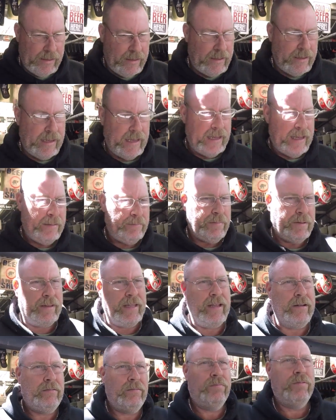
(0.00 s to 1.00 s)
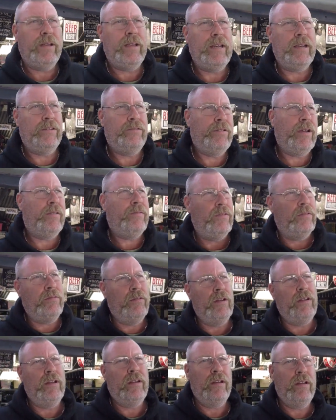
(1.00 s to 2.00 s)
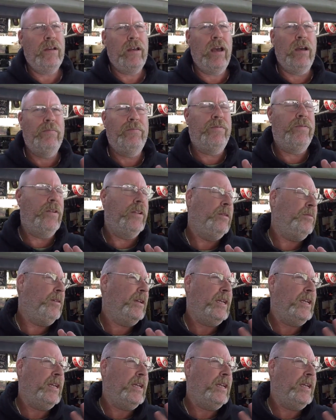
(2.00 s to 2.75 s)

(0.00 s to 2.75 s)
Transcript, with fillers: Um, but then we're going to travel, hopefully we're